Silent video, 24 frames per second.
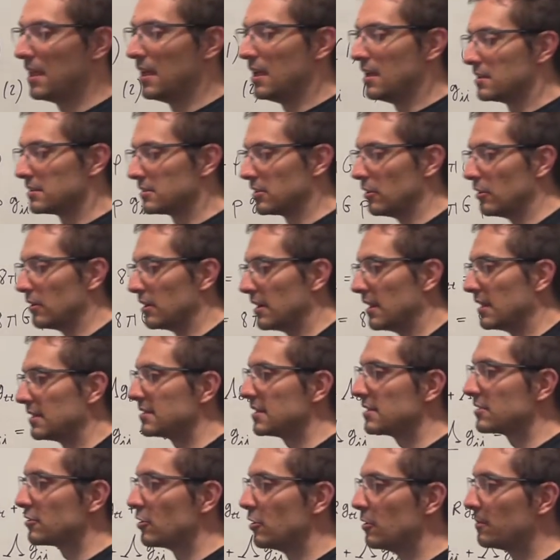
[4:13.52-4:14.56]
So let's
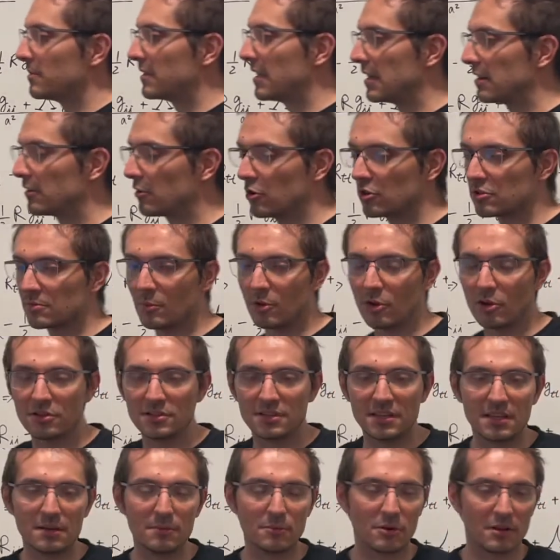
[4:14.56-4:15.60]
assume that
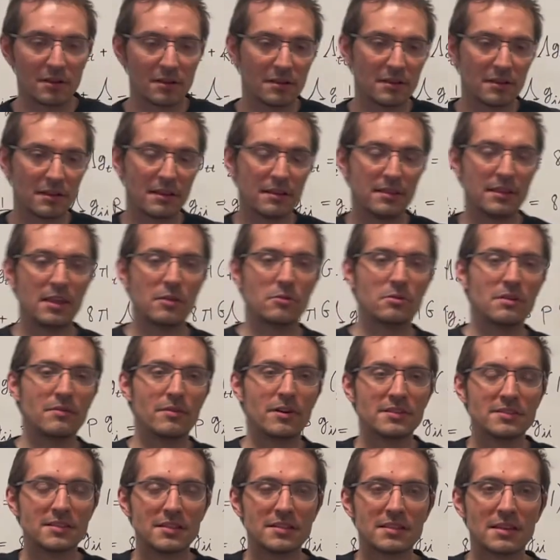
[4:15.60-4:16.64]
cosmology, well, the
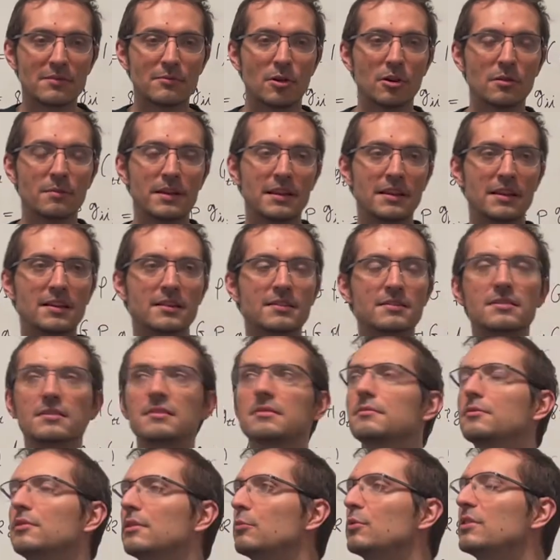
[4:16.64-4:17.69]
universe is evolving.
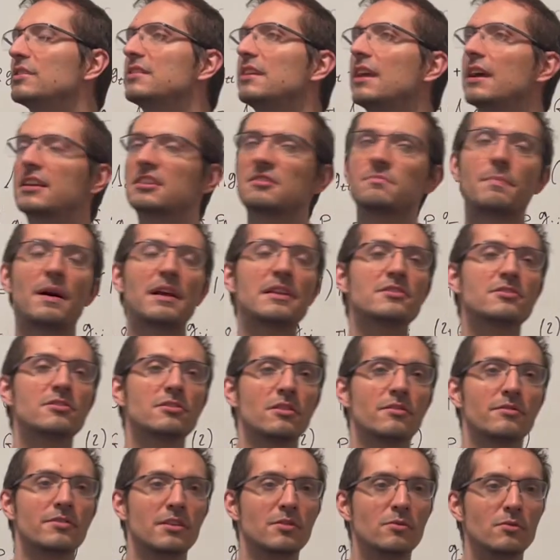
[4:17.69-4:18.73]
We see expansion of
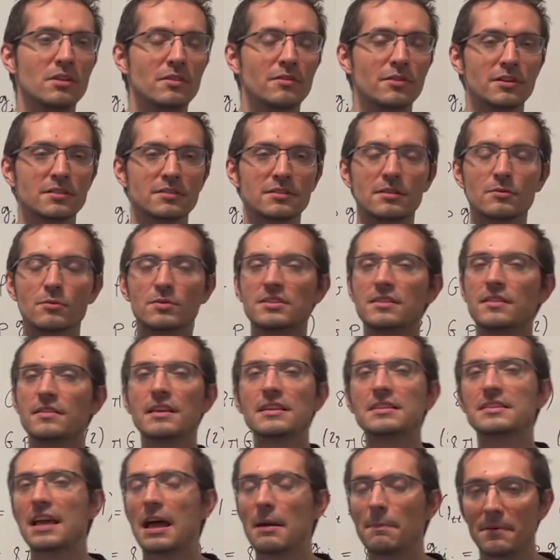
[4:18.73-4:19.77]
the universe and we see
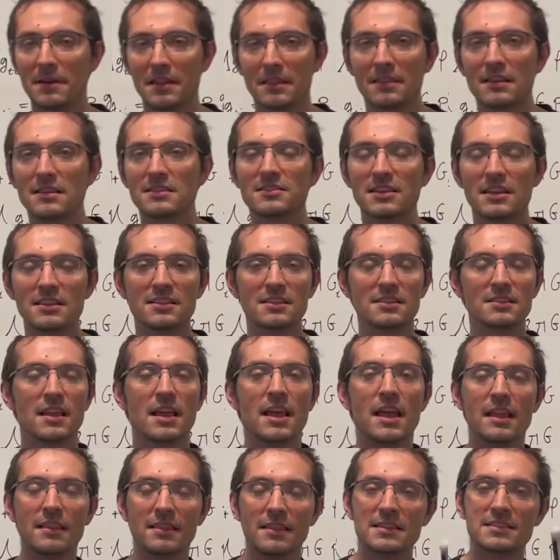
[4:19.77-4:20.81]
things happening, things changing.
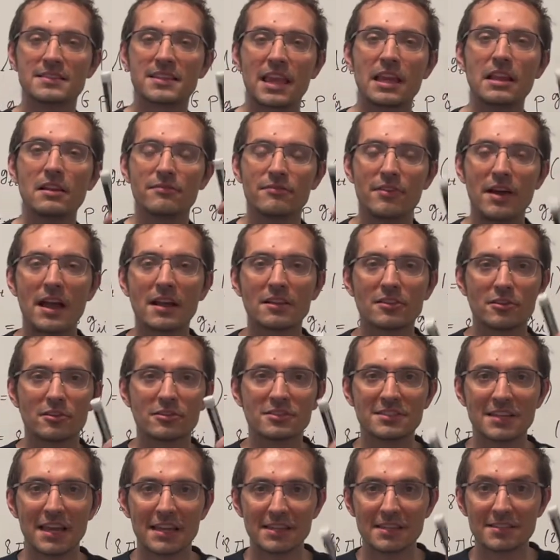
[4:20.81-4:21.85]
The scale factor
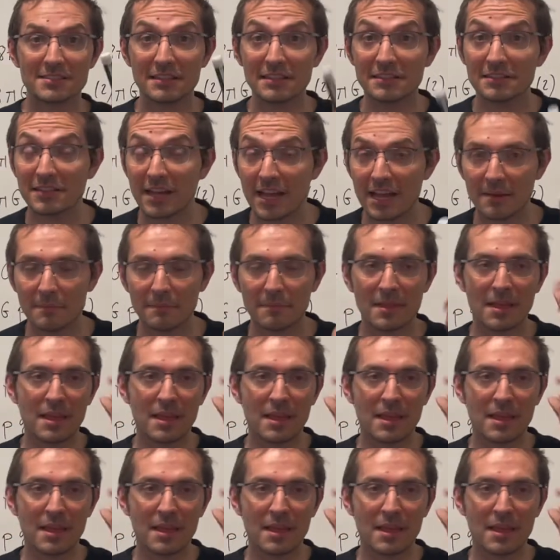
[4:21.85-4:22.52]
changes in time.